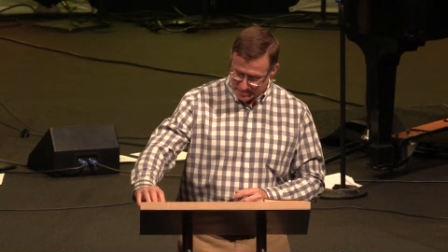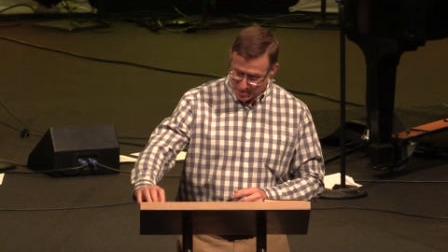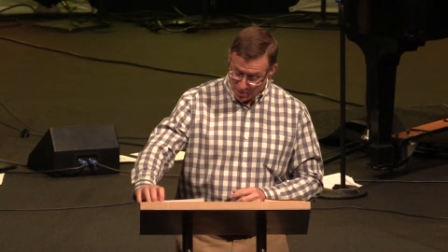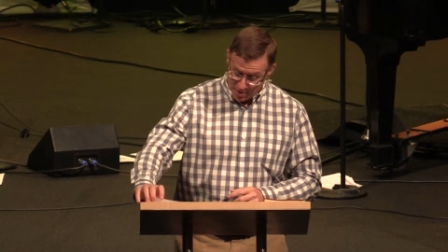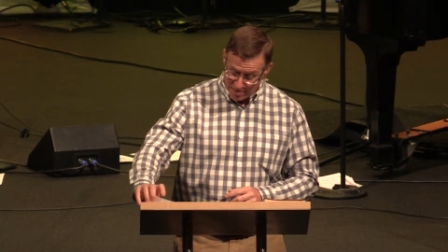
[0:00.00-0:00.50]

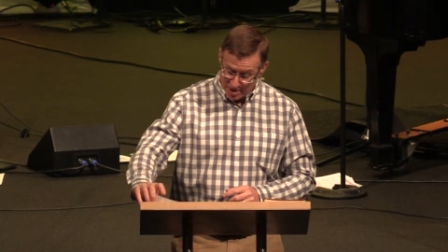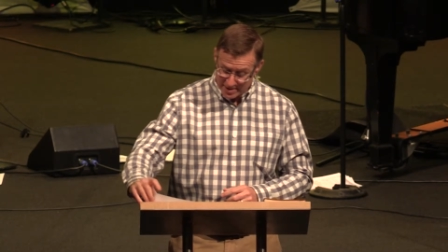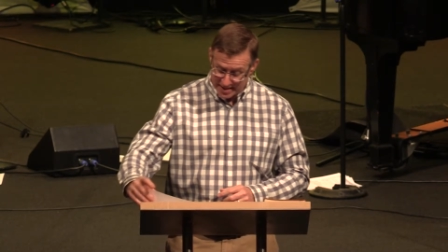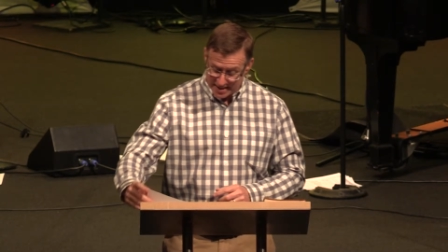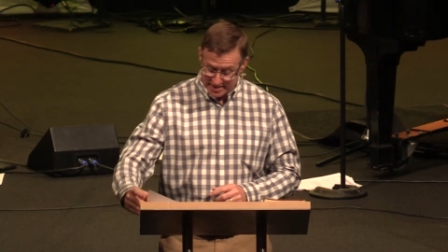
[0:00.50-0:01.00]
Well, Paul
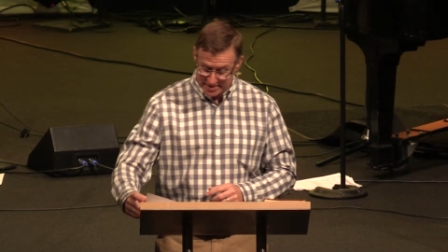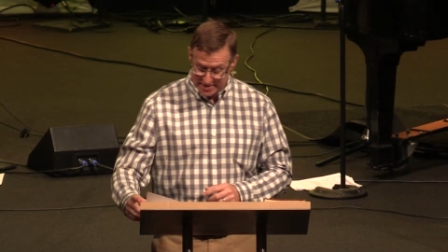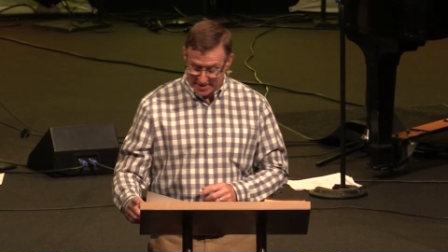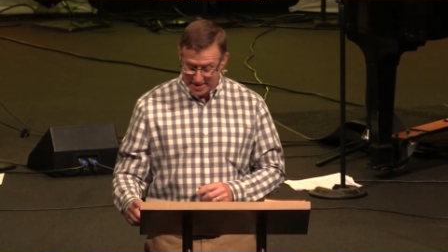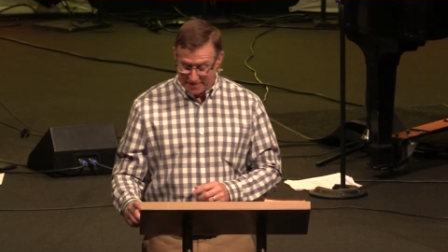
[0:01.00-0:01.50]
says
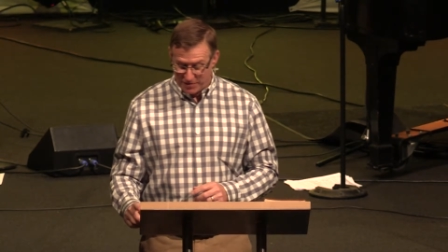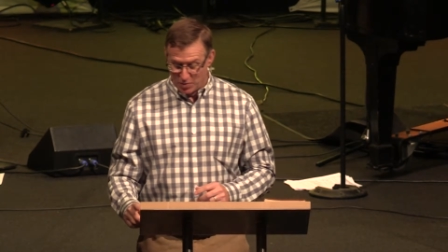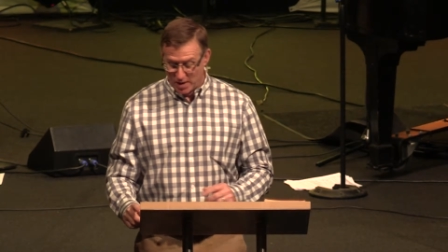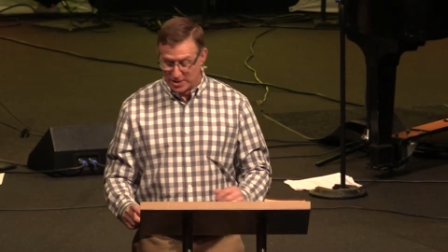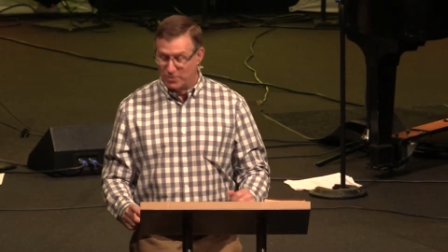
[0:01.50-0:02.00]
if you
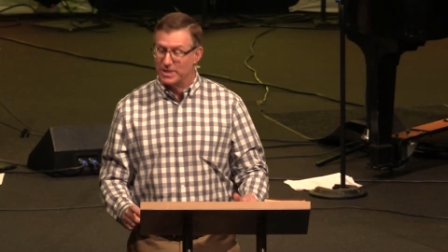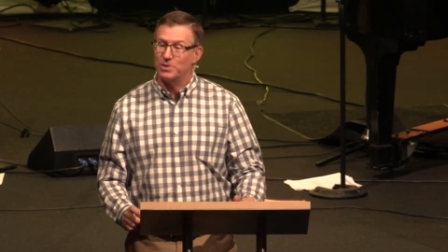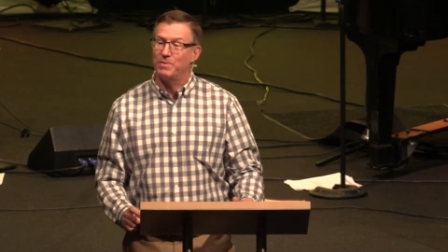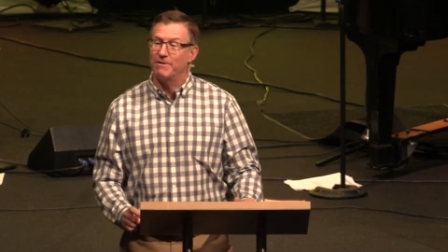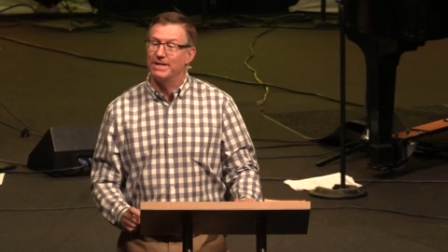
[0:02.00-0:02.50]
want to
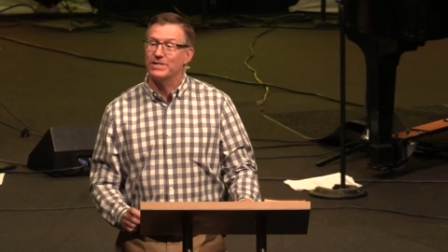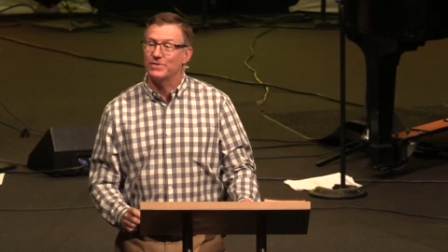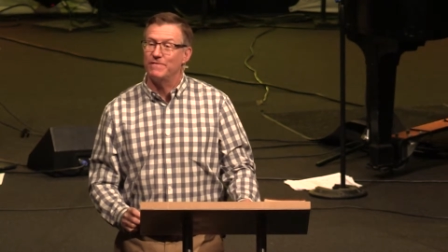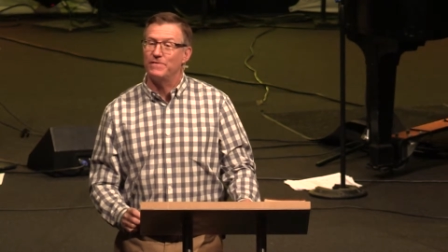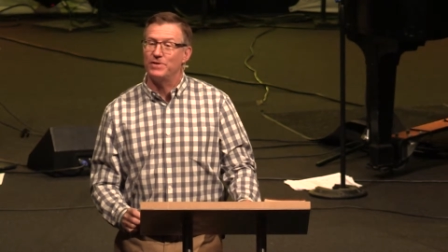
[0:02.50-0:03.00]
experience
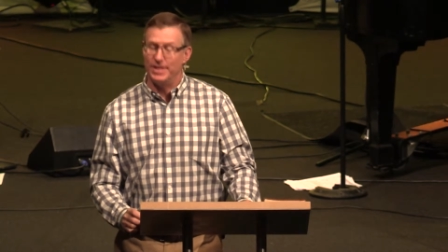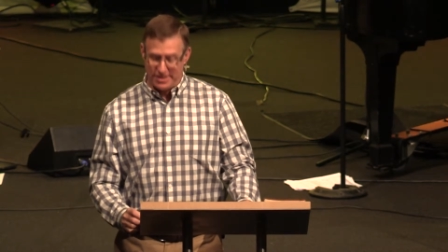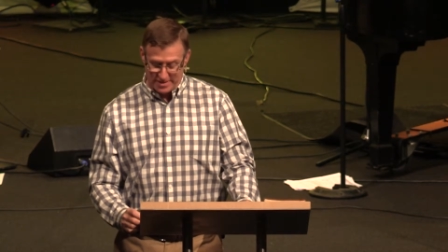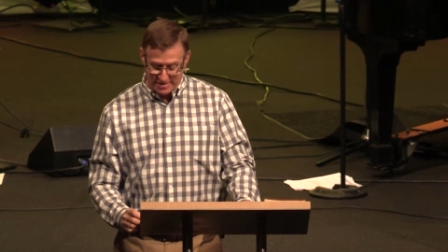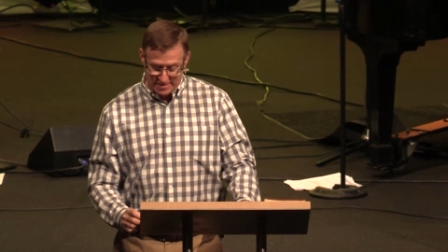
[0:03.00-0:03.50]
the
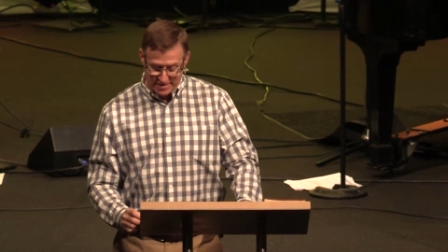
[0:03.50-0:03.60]
fullness